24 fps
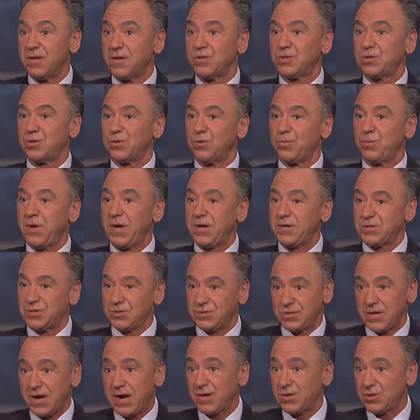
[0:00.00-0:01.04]
so the
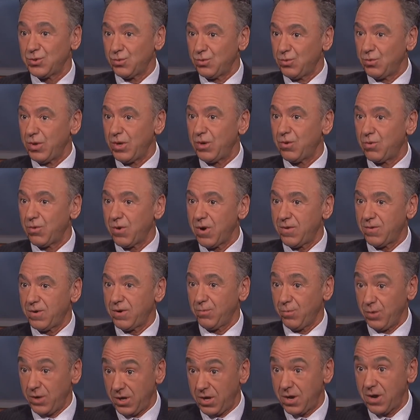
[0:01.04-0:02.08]
patients actually
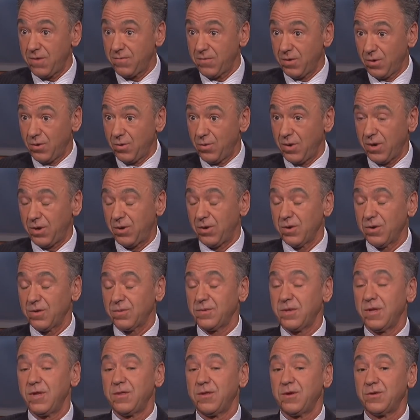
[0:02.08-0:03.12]
recover quicker,
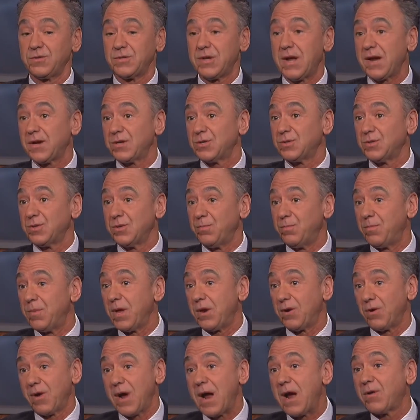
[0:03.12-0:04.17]
and there's actually
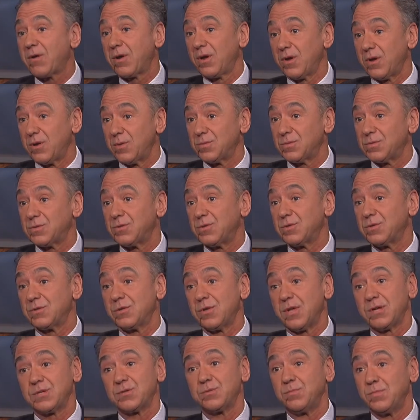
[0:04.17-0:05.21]
better outcomes. There's
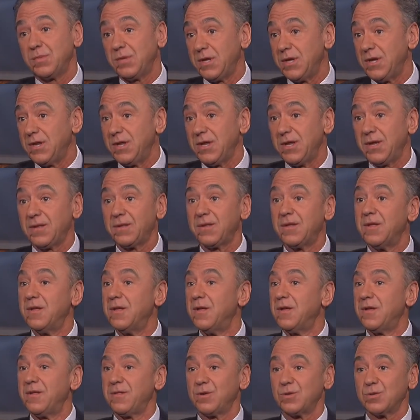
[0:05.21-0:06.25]
less bleeding,
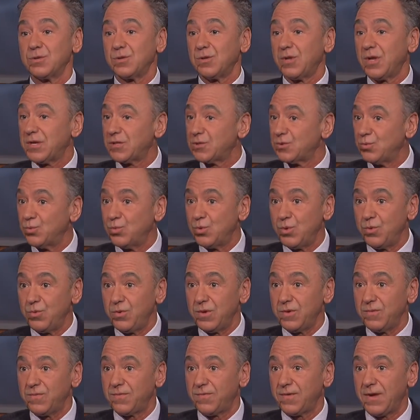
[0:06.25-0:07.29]
there's less wound
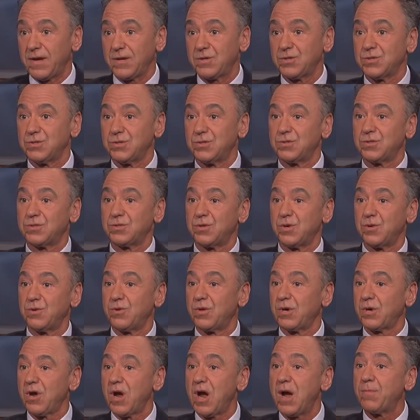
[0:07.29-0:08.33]
infections, so
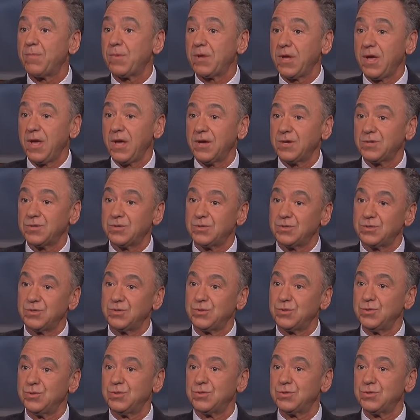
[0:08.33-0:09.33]
the complications that you